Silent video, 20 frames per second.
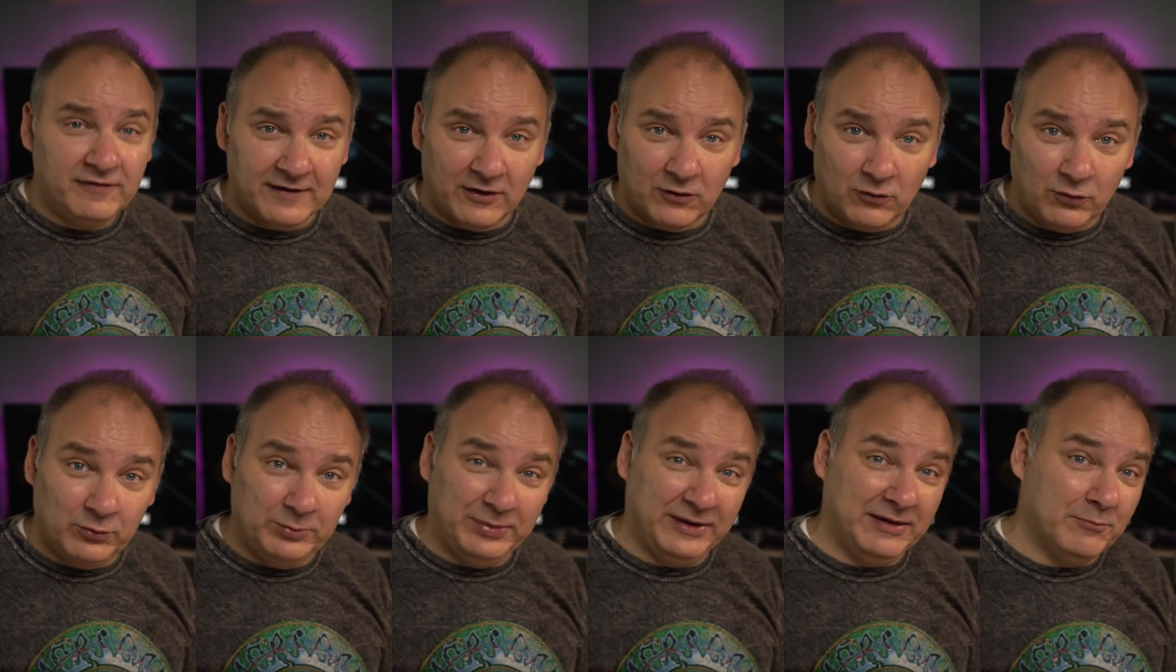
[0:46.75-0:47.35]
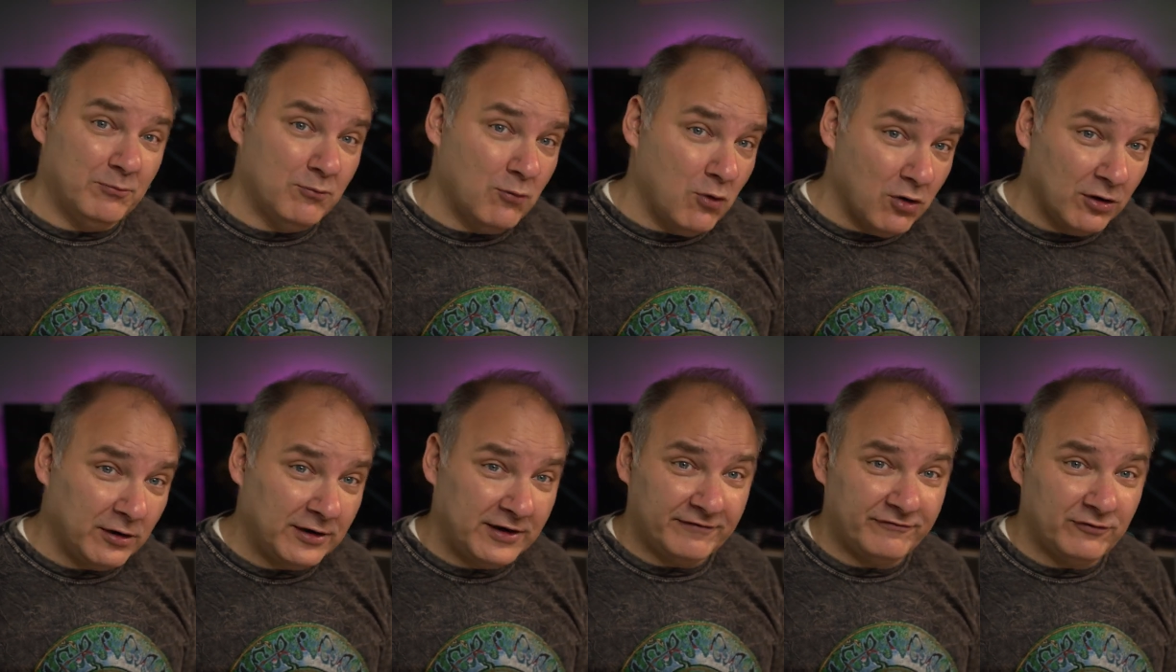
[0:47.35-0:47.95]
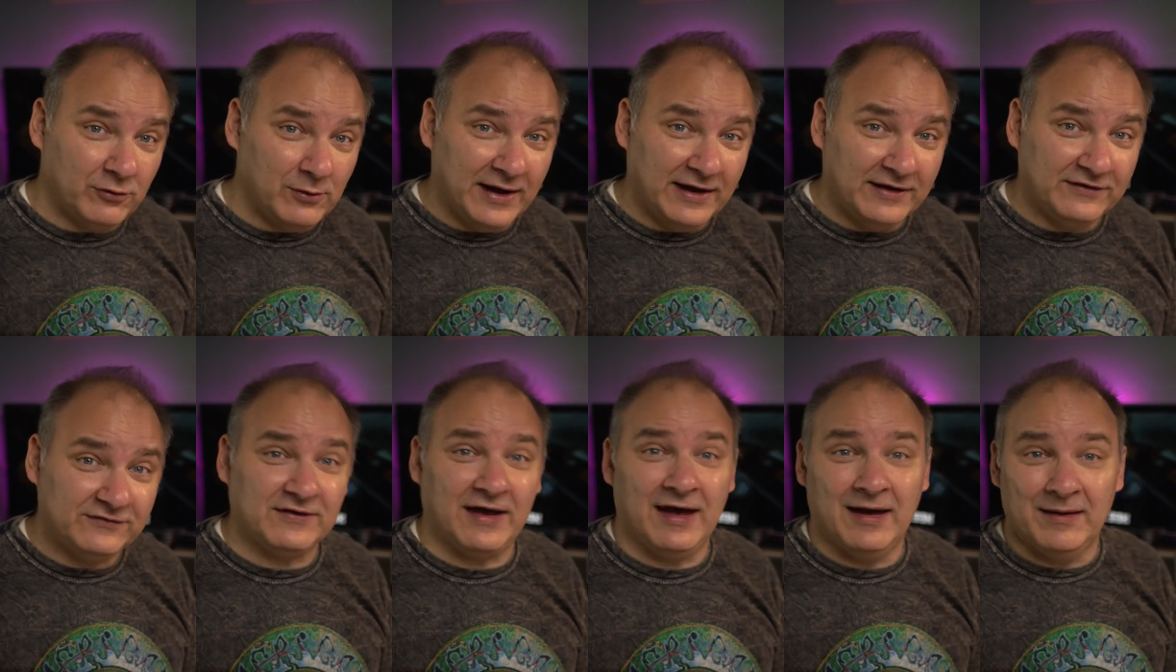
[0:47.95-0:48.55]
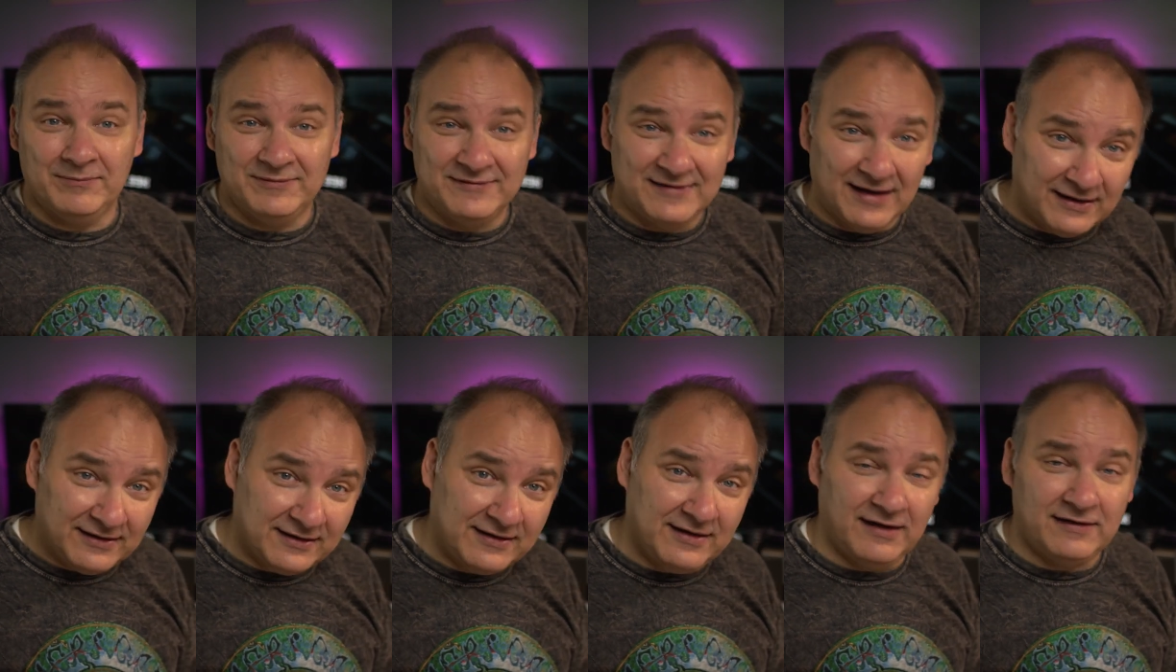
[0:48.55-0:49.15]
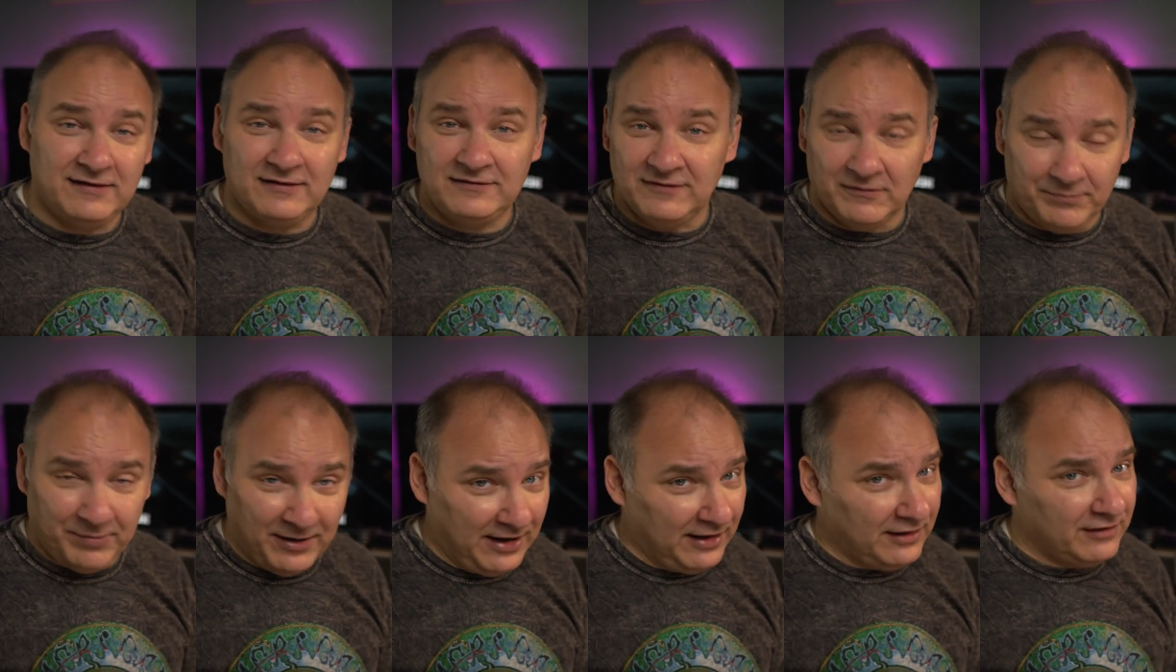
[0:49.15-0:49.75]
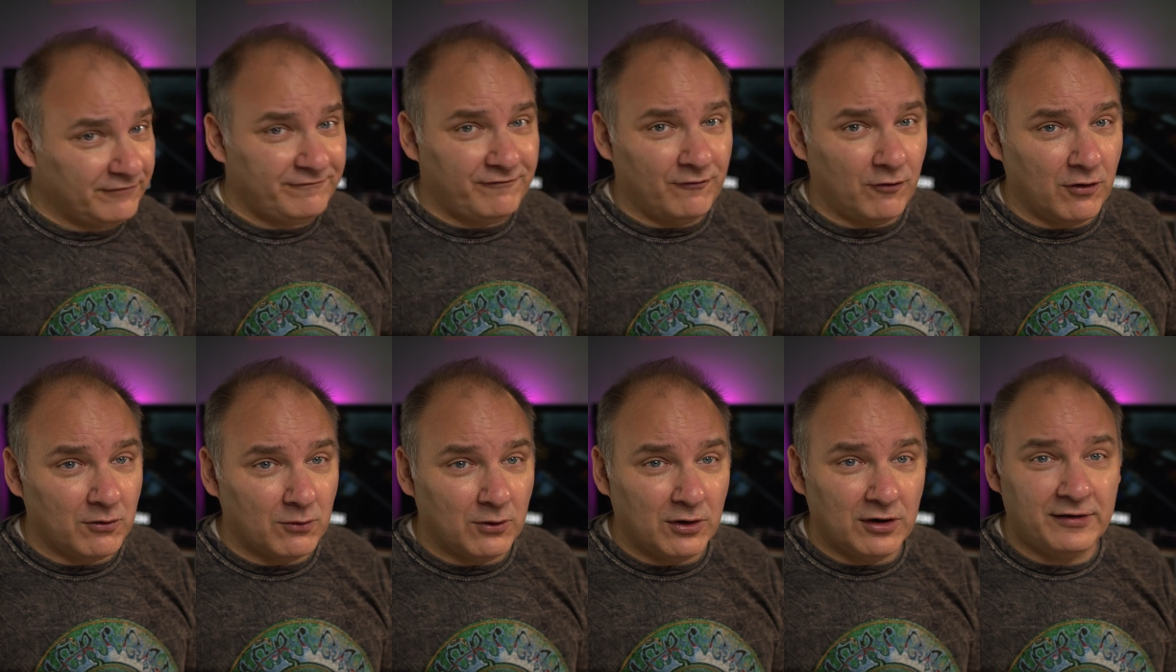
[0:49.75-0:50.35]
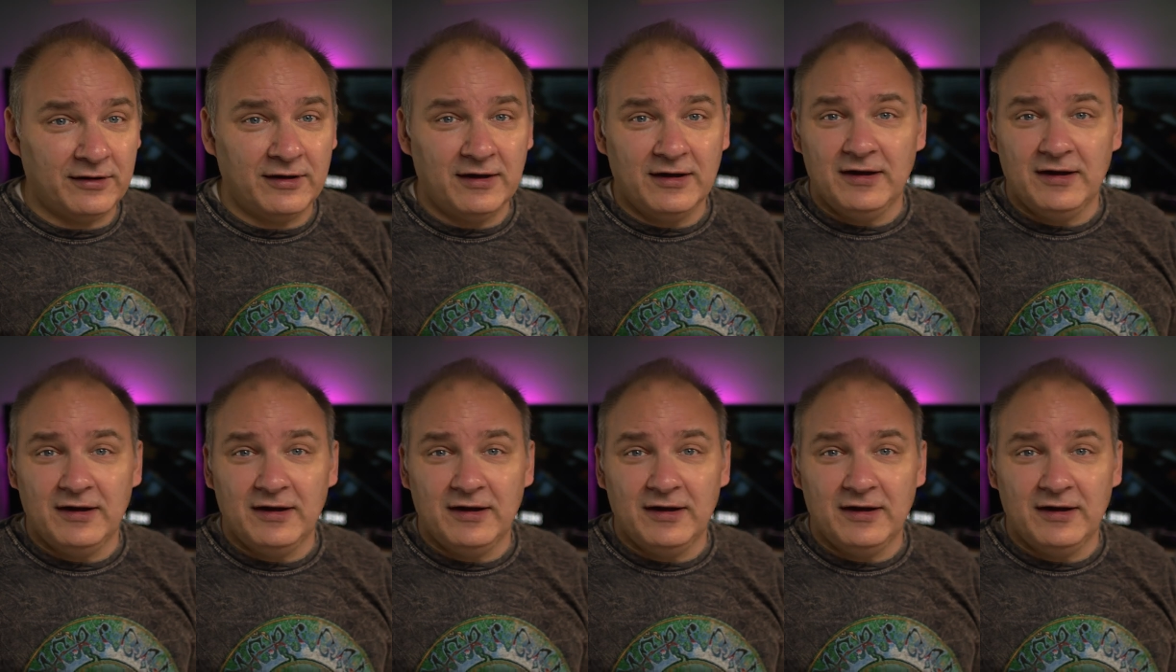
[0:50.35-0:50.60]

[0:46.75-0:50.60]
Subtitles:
There will be more giveaways. I'm dedicated to paying it forward